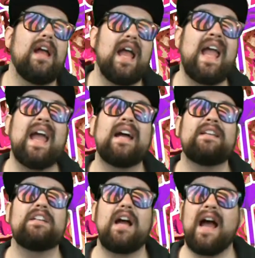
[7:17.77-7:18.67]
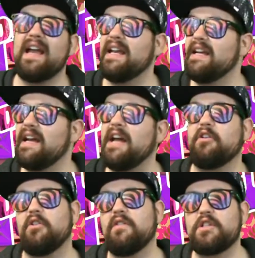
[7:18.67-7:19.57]
And I
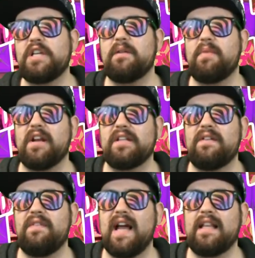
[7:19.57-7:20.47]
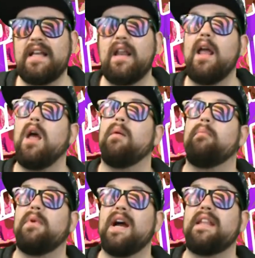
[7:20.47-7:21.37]
don't know if she did better than Violet,
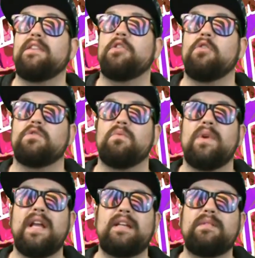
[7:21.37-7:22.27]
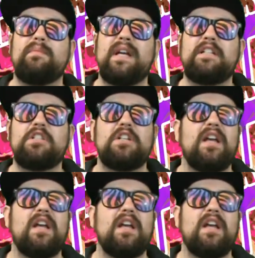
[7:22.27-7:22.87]
but those wings, bitch,